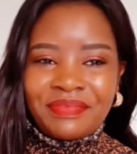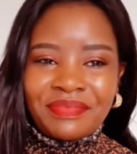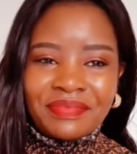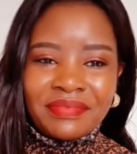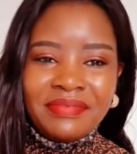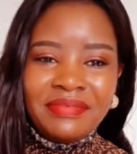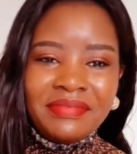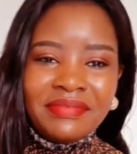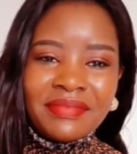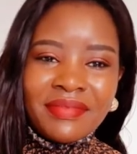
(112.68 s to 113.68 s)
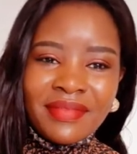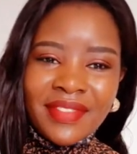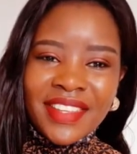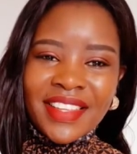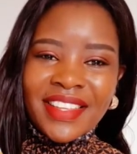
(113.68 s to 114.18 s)

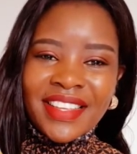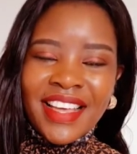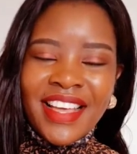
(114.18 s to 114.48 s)
(silence)